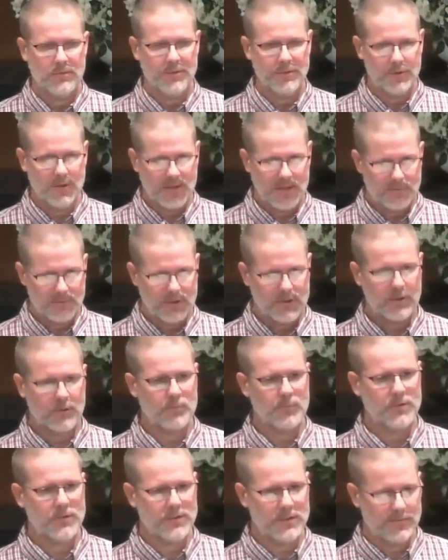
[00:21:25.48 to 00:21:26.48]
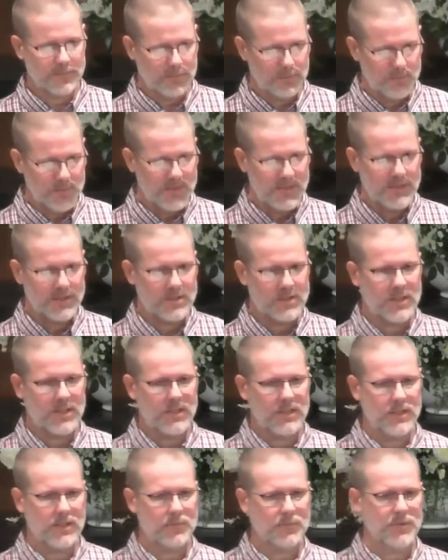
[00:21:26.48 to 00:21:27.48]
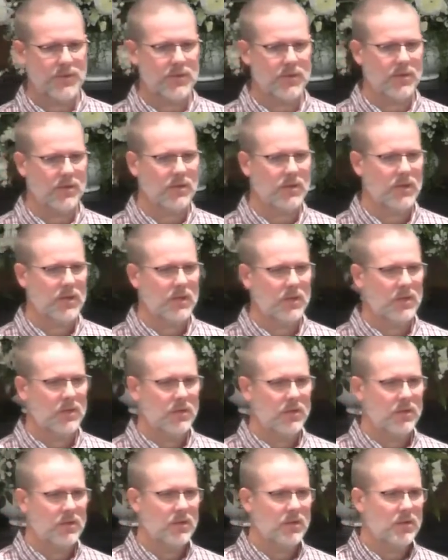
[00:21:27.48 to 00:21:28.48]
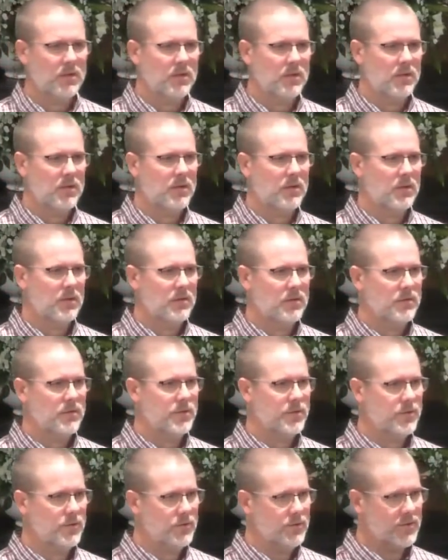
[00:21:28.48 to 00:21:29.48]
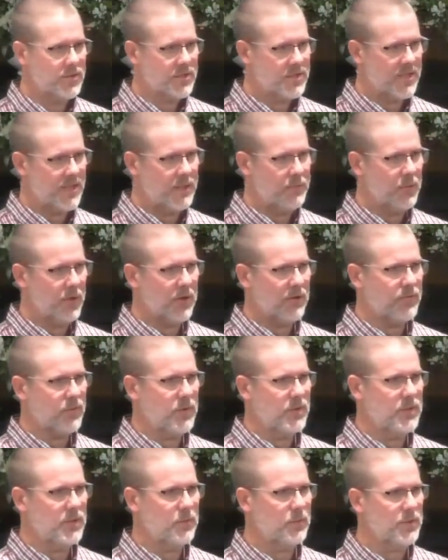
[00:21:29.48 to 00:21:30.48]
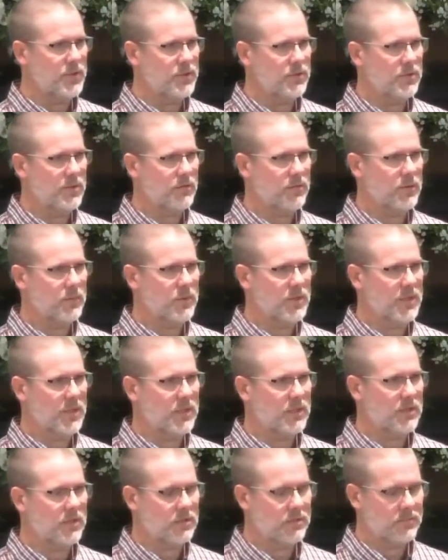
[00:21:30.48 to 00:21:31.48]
And you'll have a couple of different men standing up here to do the same offering that we do every week.